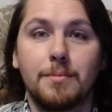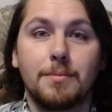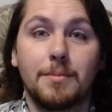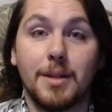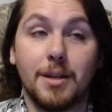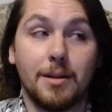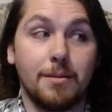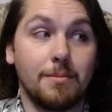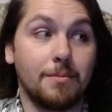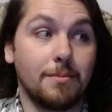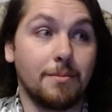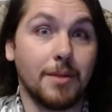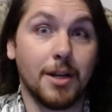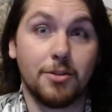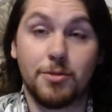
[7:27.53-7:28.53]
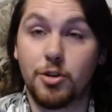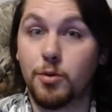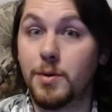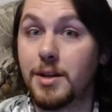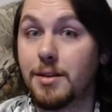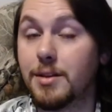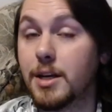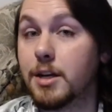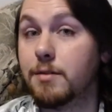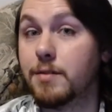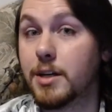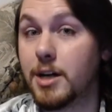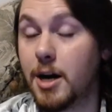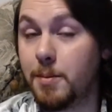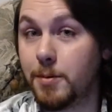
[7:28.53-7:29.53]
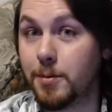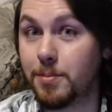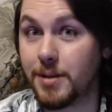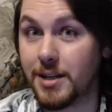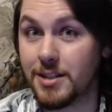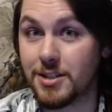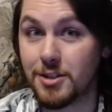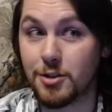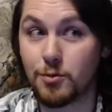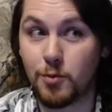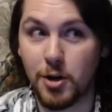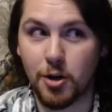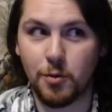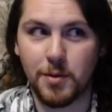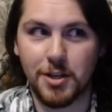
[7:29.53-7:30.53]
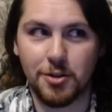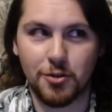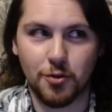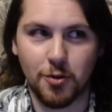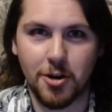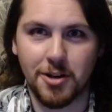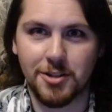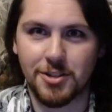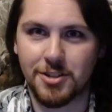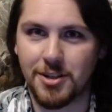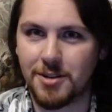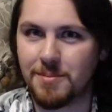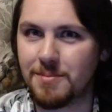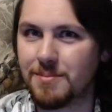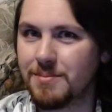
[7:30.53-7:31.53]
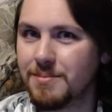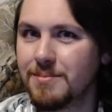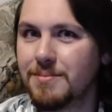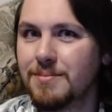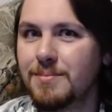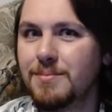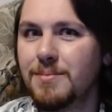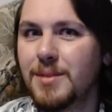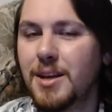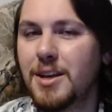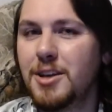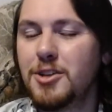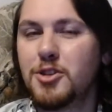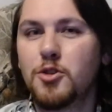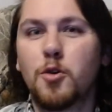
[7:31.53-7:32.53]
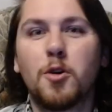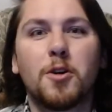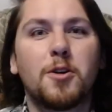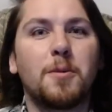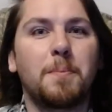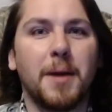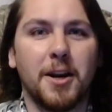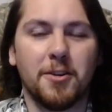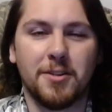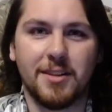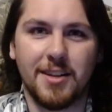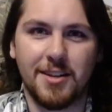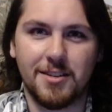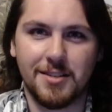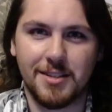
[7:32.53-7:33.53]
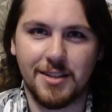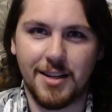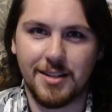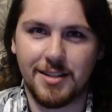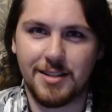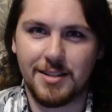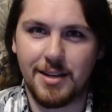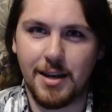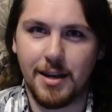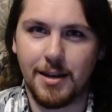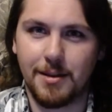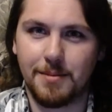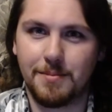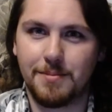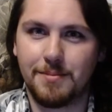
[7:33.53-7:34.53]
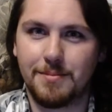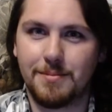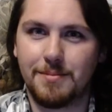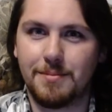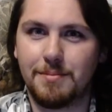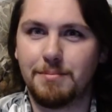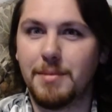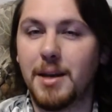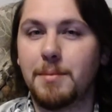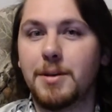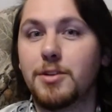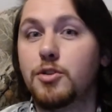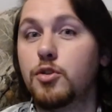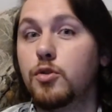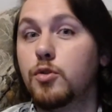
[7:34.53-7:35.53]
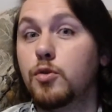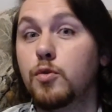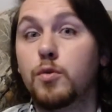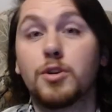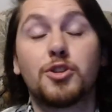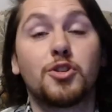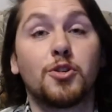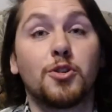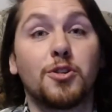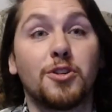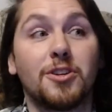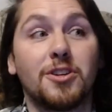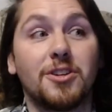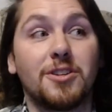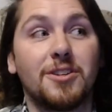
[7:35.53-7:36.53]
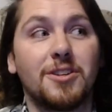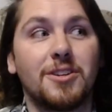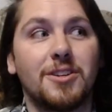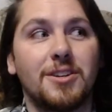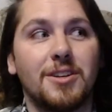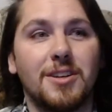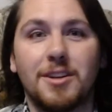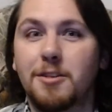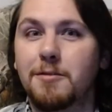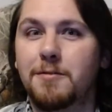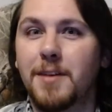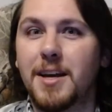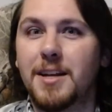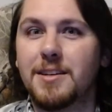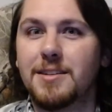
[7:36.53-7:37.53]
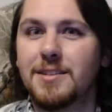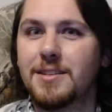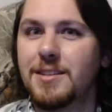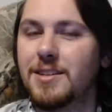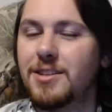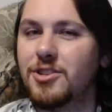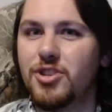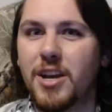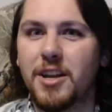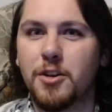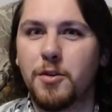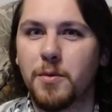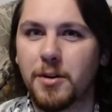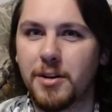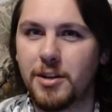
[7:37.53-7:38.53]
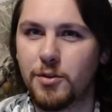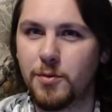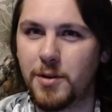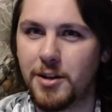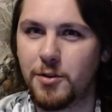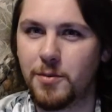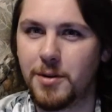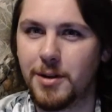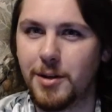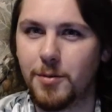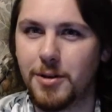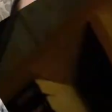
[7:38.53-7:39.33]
And I'm sure we can think of a couple places where we can draw some historical parallels, let's say. Maybe to a certain event in January 2021.